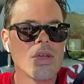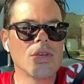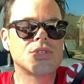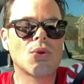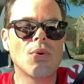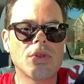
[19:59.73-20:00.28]

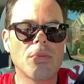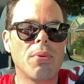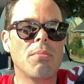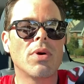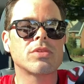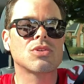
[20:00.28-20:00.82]
is going to be
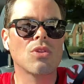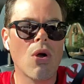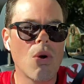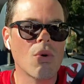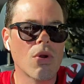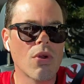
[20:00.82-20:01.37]
much
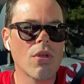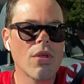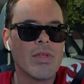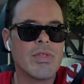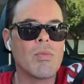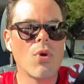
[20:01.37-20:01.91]
lower
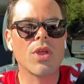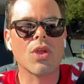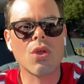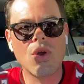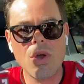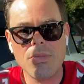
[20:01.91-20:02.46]
than what it
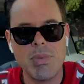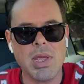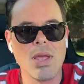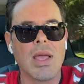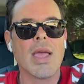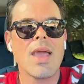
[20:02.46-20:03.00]
could be,
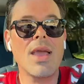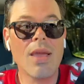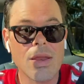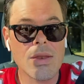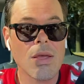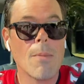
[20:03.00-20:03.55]

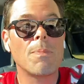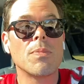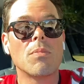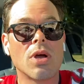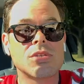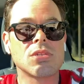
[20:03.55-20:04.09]
and
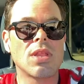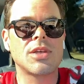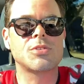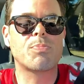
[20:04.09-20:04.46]
much less